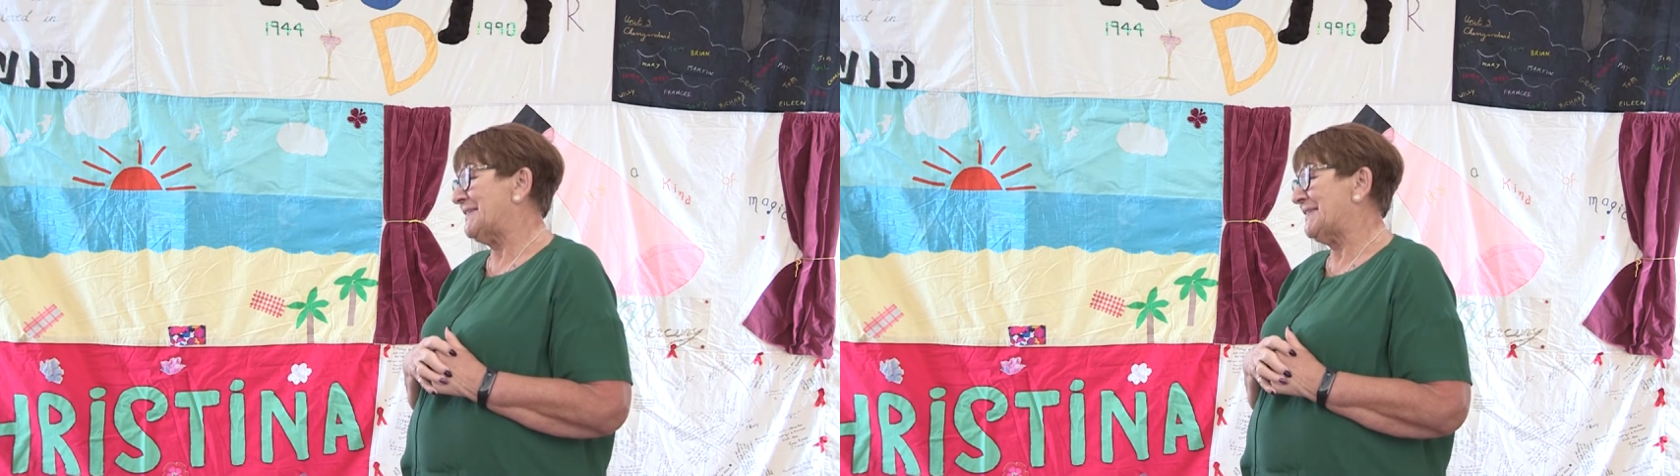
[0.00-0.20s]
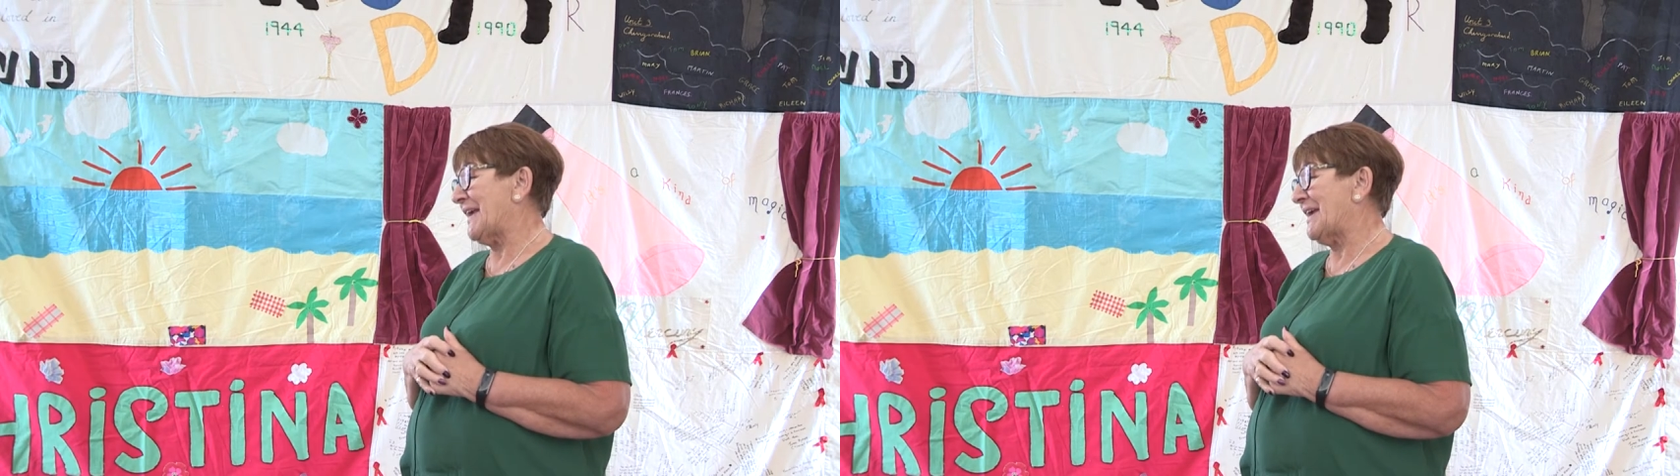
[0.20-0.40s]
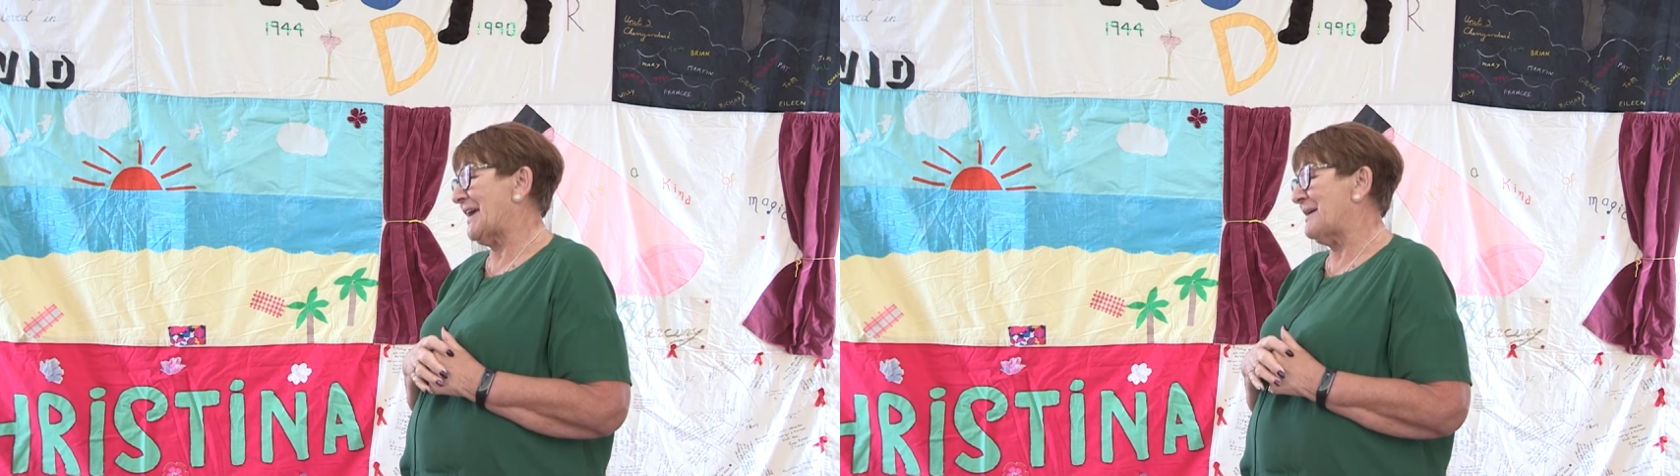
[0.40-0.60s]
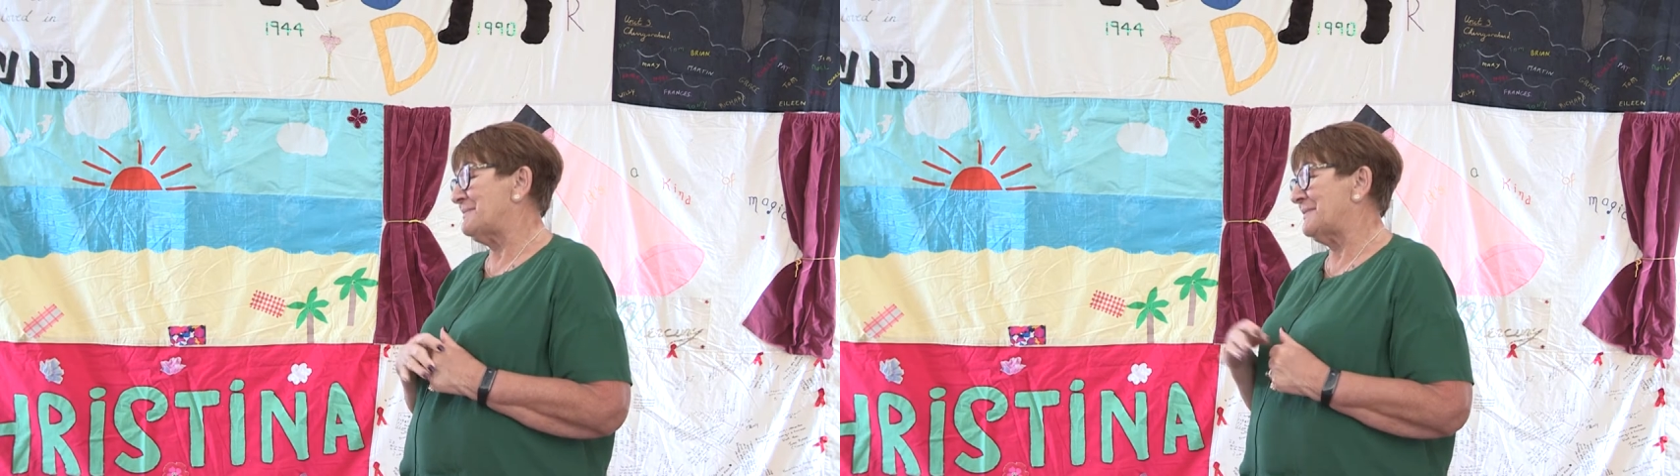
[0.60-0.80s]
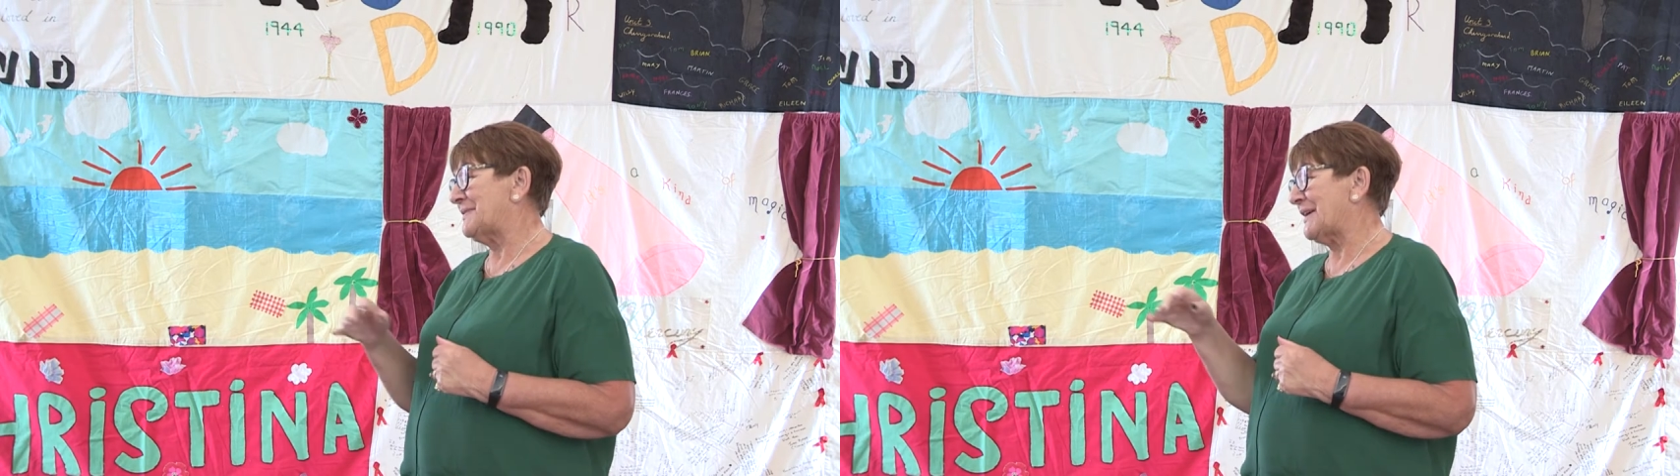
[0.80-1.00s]

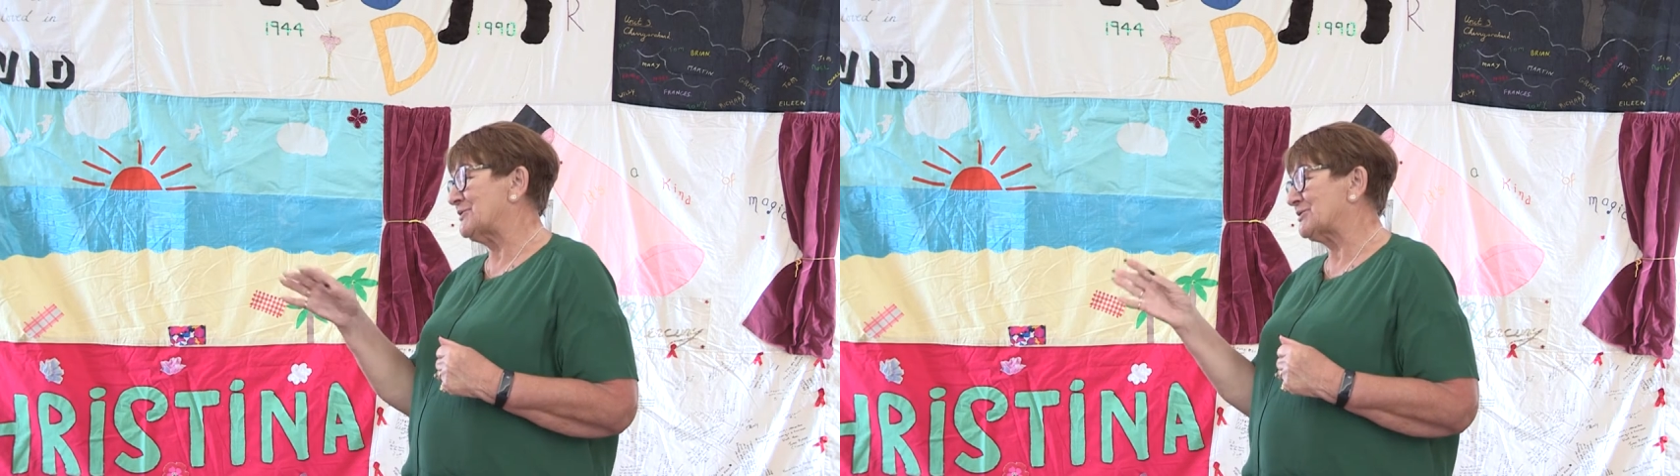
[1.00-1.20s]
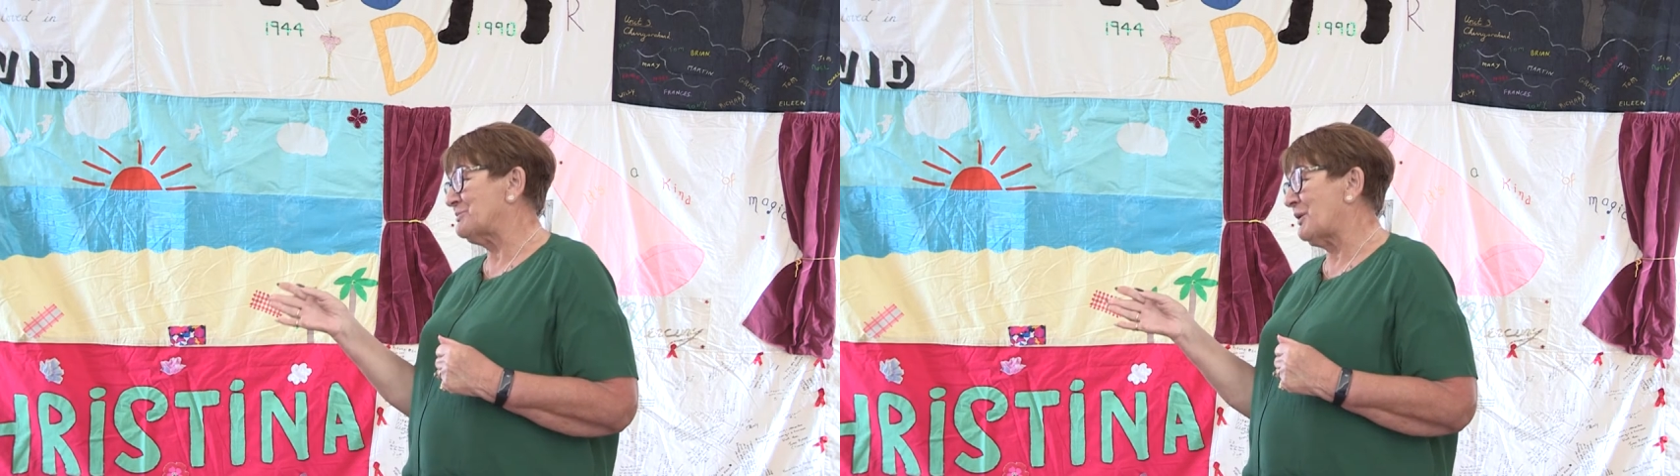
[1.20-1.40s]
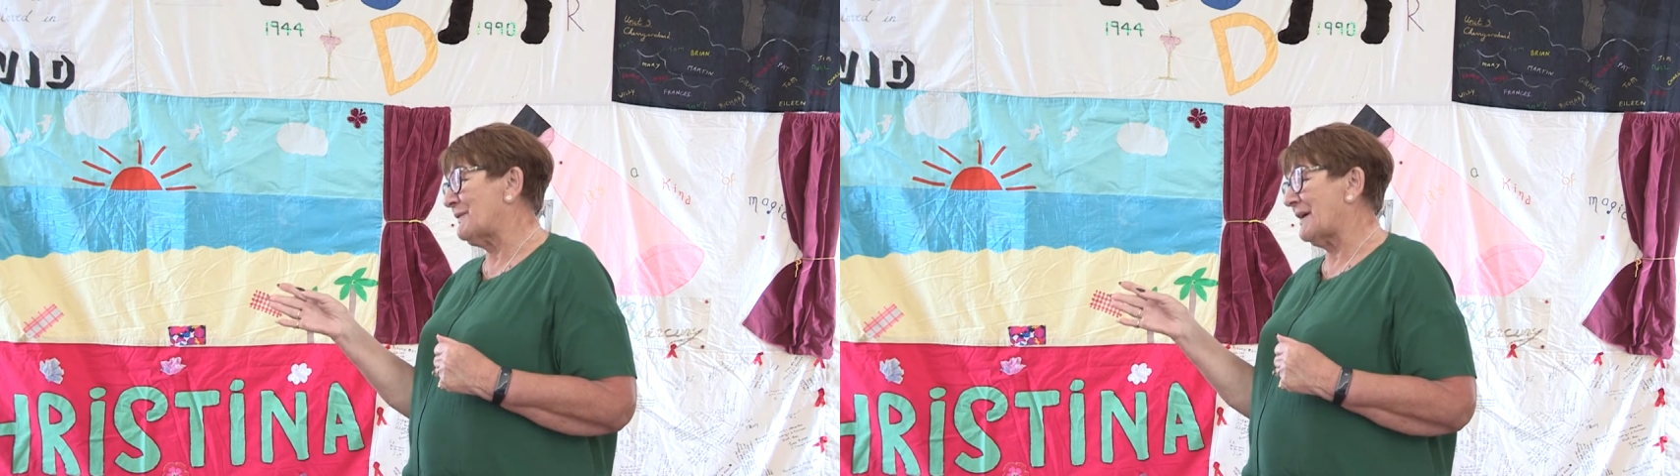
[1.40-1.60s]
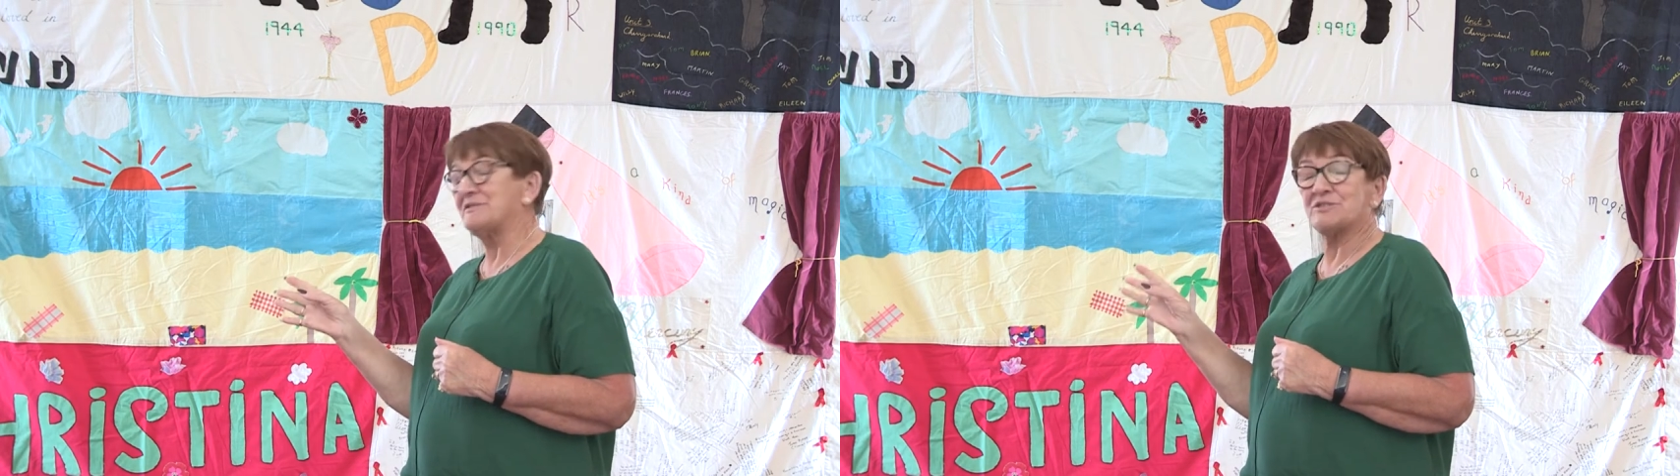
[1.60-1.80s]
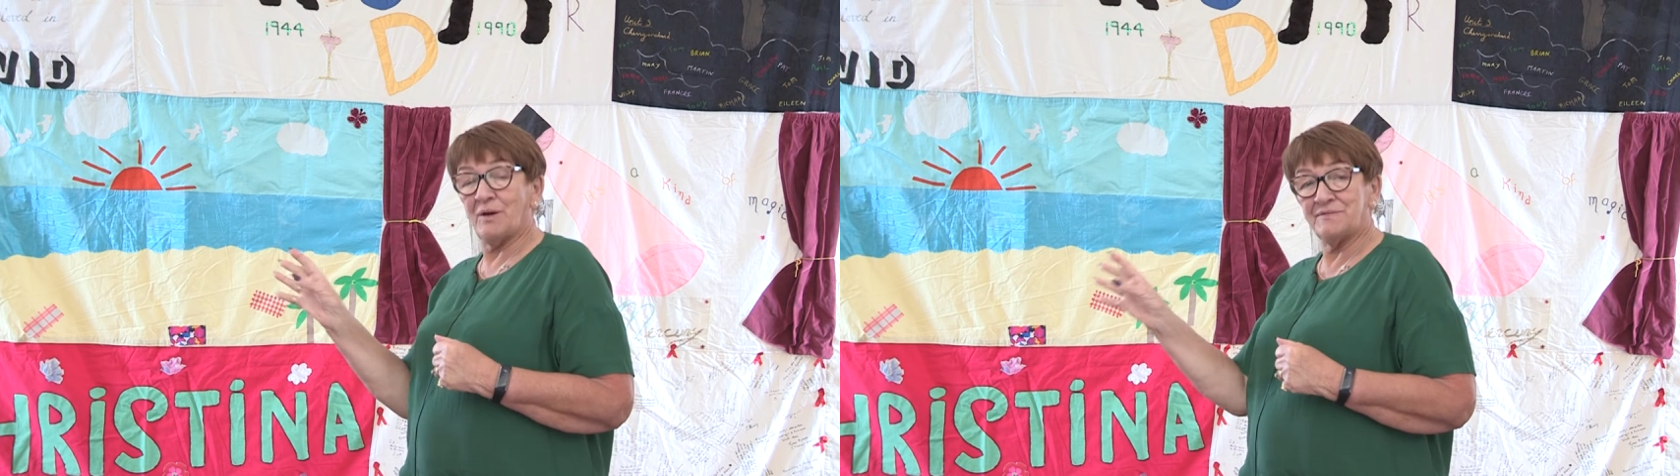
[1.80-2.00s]
they used to come over
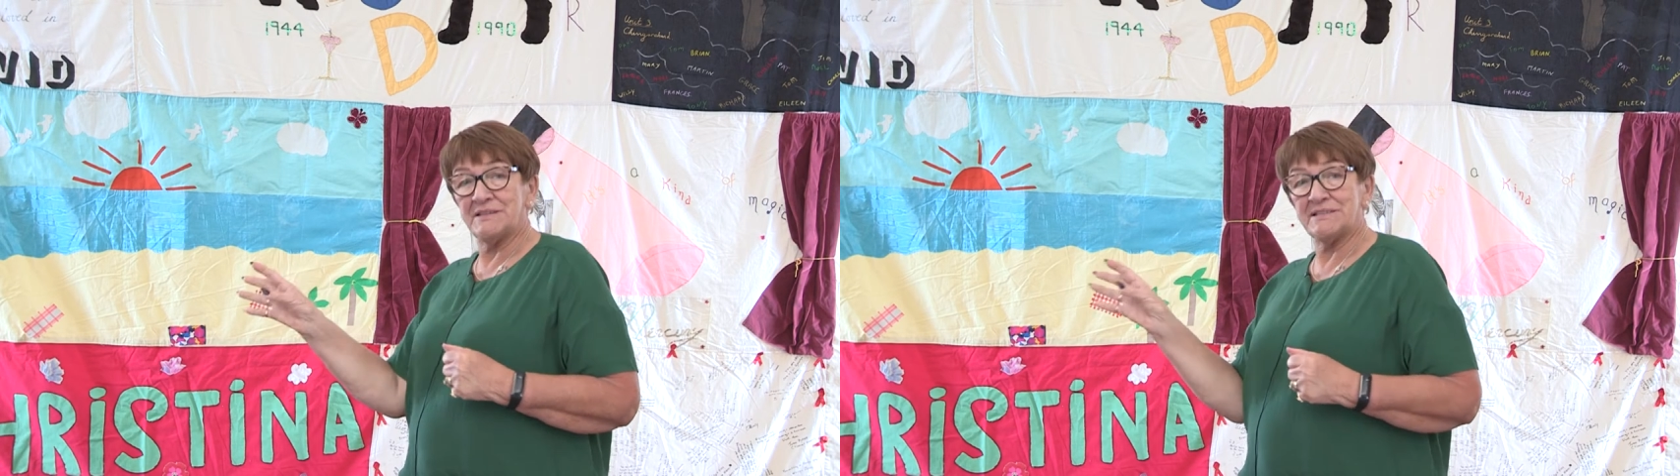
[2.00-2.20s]
every so often,